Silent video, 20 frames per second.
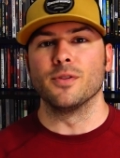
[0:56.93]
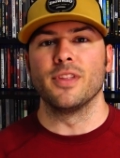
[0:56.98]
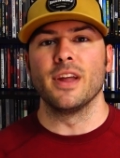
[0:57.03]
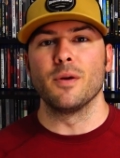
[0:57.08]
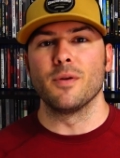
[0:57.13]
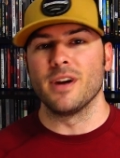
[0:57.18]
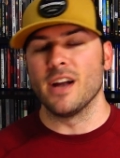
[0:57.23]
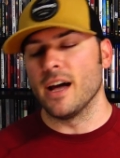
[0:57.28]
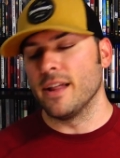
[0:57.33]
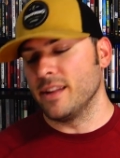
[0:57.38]
They
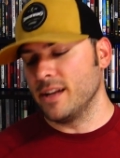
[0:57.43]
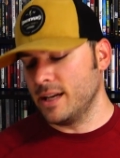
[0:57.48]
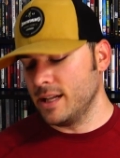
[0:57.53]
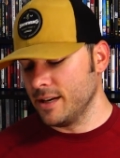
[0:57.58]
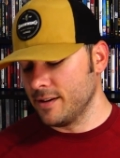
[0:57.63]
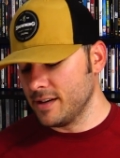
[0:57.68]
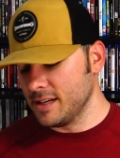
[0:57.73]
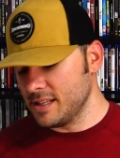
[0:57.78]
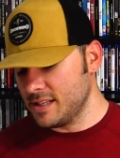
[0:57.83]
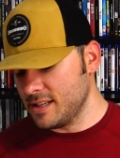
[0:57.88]
were not in the
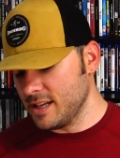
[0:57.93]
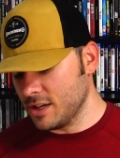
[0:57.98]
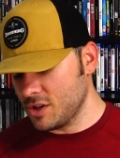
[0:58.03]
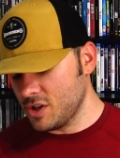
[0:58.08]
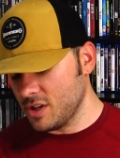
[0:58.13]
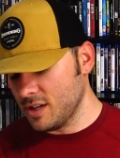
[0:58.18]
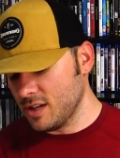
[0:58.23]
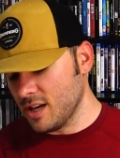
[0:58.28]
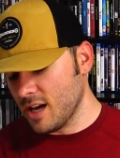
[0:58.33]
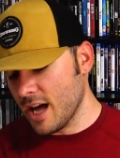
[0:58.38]
clearance
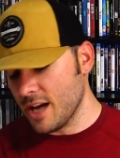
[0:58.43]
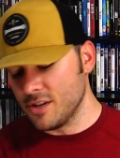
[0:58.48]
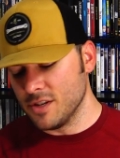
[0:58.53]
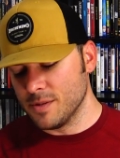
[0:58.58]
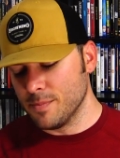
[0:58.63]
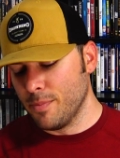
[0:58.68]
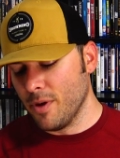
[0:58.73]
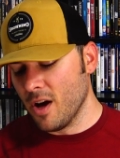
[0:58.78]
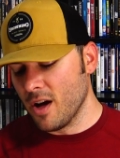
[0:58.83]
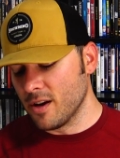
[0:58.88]
section. I
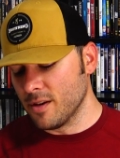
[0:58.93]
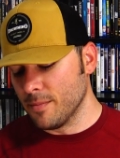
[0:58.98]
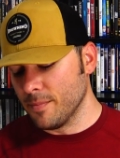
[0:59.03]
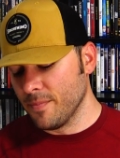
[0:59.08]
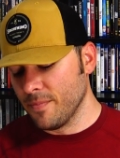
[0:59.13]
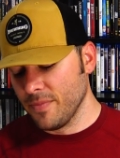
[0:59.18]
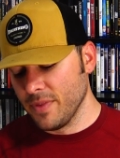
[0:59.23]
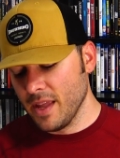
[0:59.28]
just bought them.